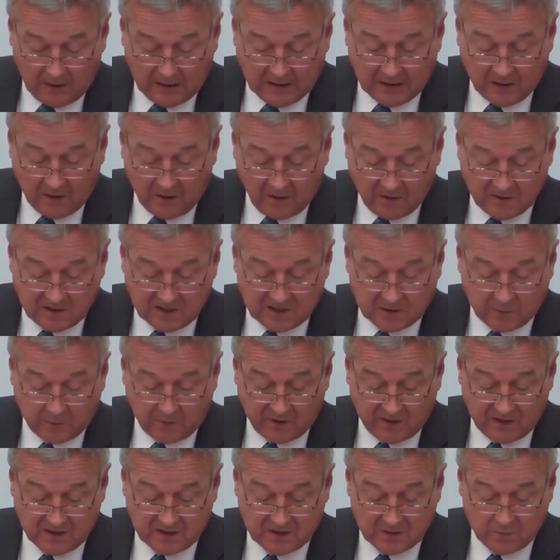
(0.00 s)
In
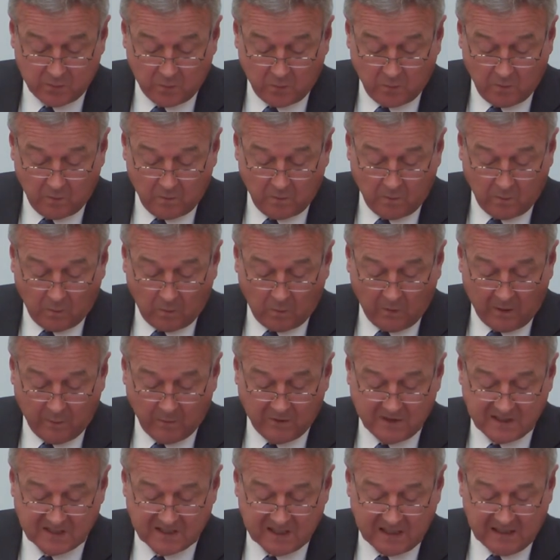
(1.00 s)
consequence, we
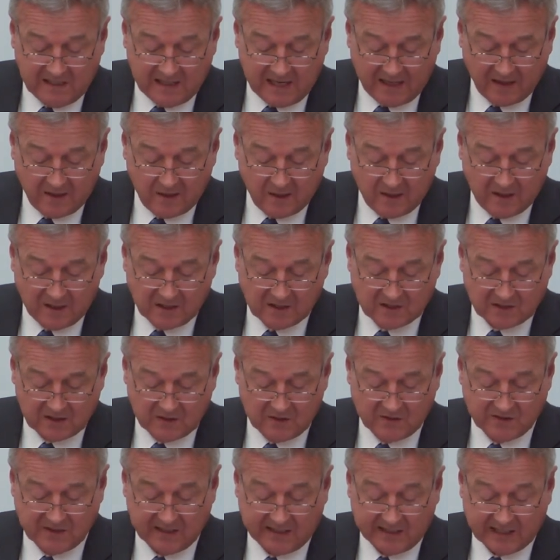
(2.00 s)
would see London as
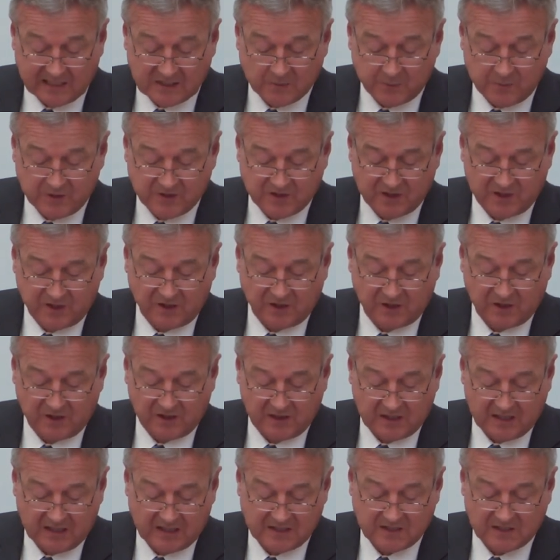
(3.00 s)
losing its
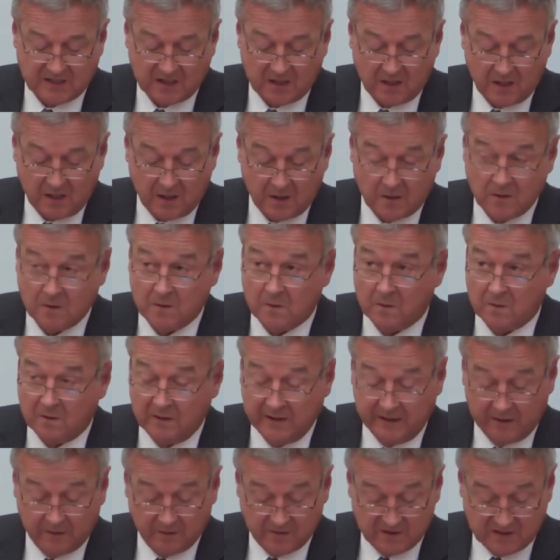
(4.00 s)
position as the EU
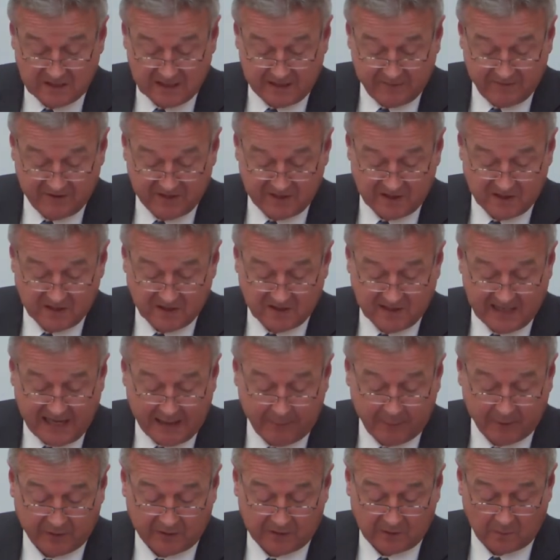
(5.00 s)
legal services
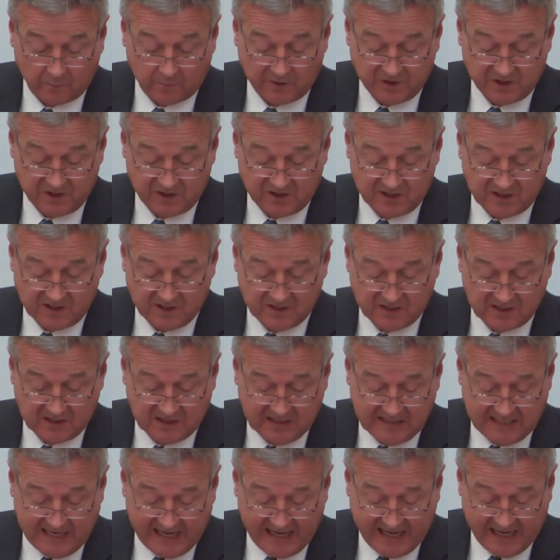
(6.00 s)
capital, which it is
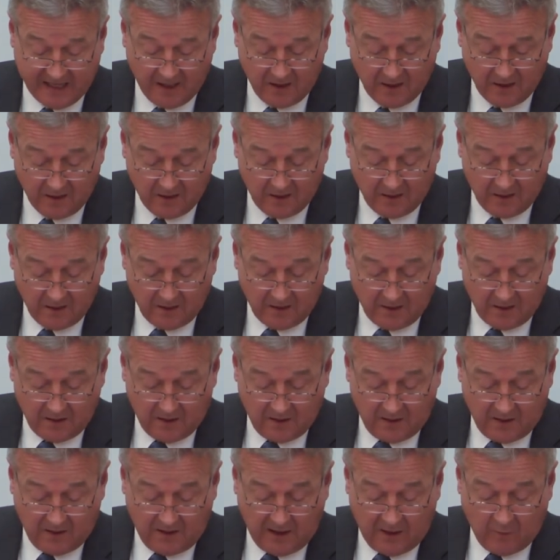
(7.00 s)
today.
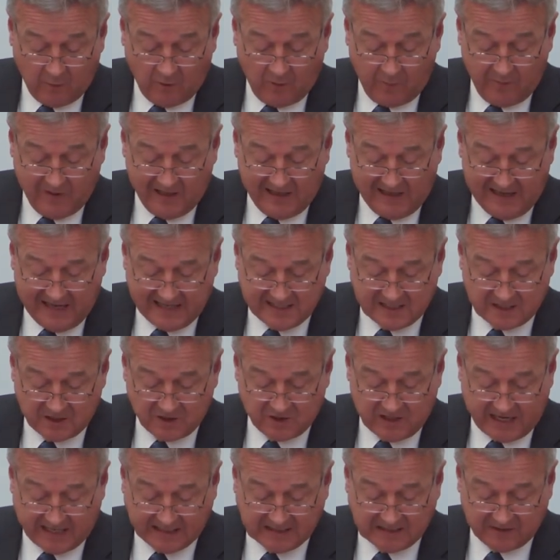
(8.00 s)
It would be a less
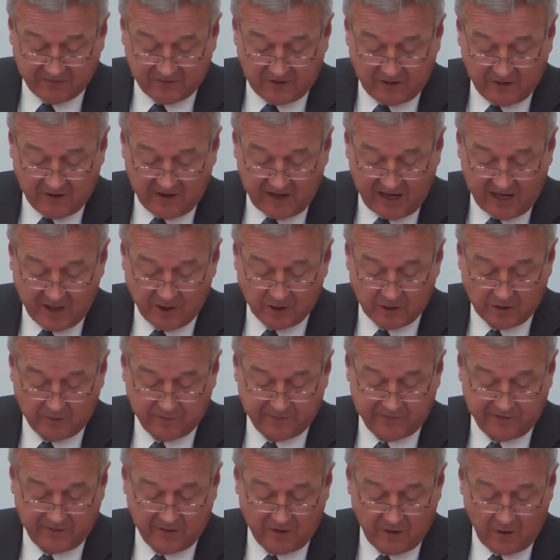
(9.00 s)
attractive location
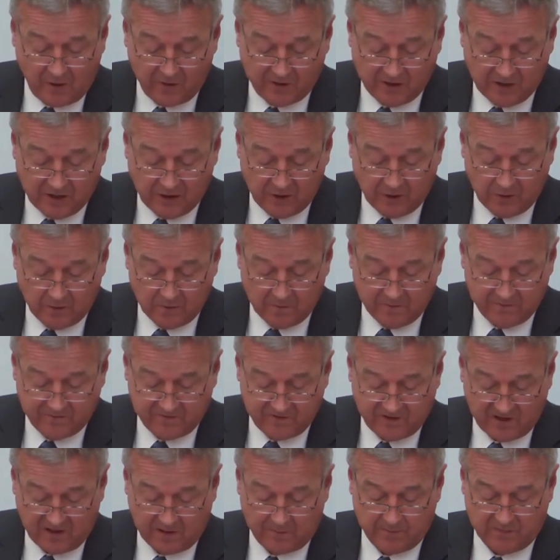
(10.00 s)
for non-EU
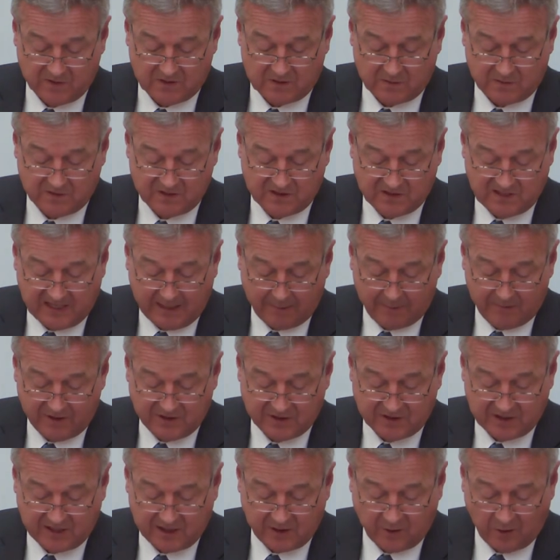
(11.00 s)
firms to
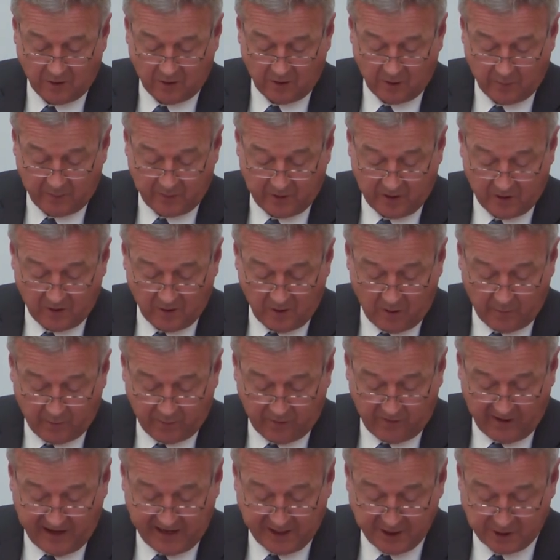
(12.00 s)
establish their European
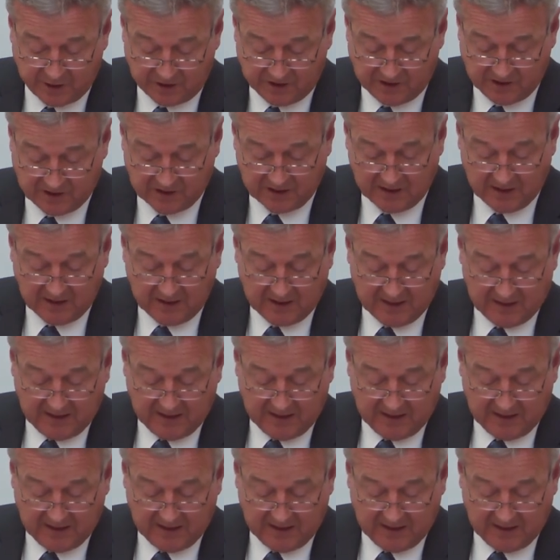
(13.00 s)
operations,